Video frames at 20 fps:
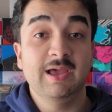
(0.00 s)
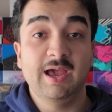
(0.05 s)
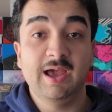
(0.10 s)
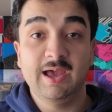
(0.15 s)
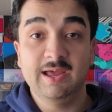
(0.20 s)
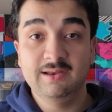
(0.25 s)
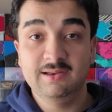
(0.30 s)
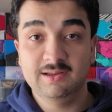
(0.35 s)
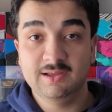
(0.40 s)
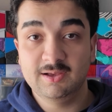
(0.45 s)

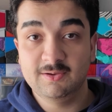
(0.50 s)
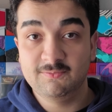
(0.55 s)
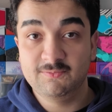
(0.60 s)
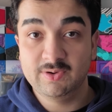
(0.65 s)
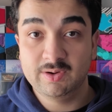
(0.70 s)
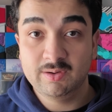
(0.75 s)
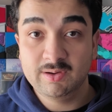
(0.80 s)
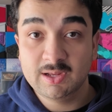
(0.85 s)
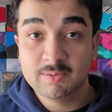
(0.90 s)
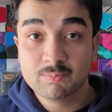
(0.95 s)
And a
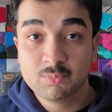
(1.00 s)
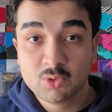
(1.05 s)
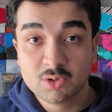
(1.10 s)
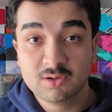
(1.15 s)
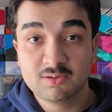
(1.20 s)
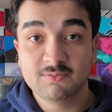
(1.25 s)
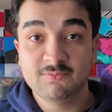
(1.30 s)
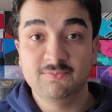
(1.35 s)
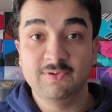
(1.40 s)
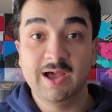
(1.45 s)
very
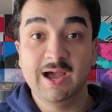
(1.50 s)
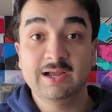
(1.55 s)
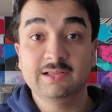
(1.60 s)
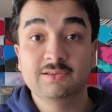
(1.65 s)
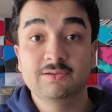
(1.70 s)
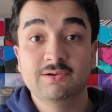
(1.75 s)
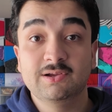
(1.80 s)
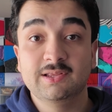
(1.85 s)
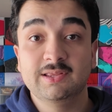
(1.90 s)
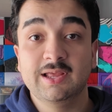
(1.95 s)
important
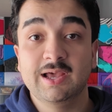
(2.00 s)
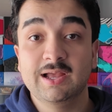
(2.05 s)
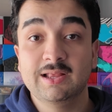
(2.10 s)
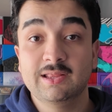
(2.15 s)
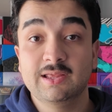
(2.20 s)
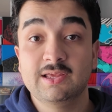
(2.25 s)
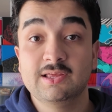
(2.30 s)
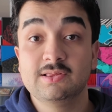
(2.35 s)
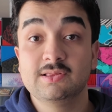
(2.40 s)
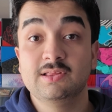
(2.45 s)
factor in that
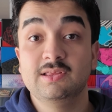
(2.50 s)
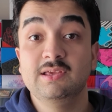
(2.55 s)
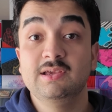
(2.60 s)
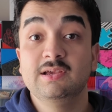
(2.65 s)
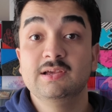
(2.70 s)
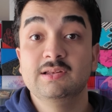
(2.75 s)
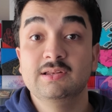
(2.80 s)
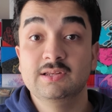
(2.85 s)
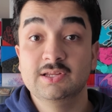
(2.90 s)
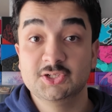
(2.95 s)
is the
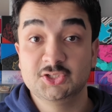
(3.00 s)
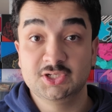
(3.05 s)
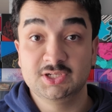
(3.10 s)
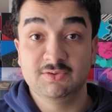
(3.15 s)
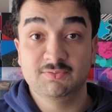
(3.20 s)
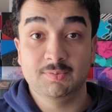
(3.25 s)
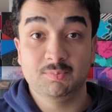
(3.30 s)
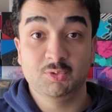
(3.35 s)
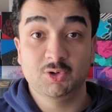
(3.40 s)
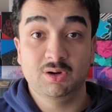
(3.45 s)
condition
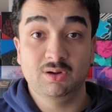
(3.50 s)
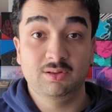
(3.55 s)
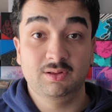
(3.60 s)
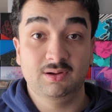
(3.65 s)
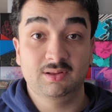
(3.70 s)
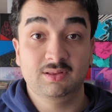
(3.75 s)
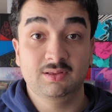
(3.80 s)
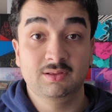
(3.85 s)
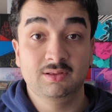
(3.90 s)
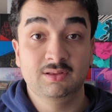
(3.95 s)
of the
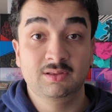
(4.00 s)
product.